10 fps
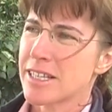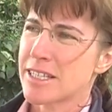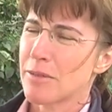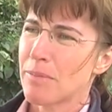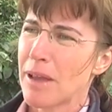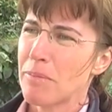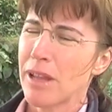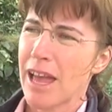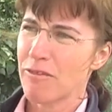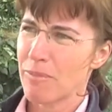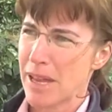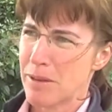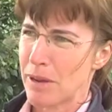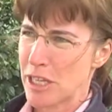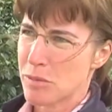is that people have
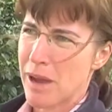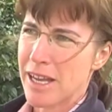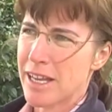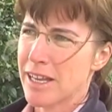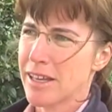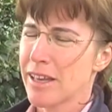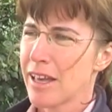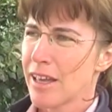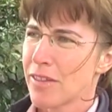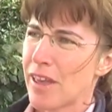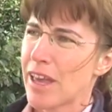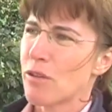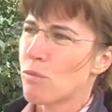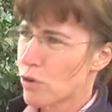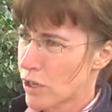been benchmarking
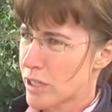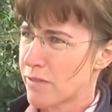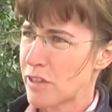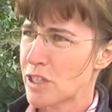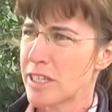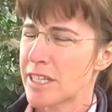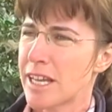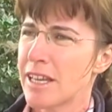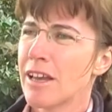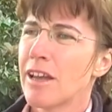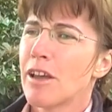their water use efficiency,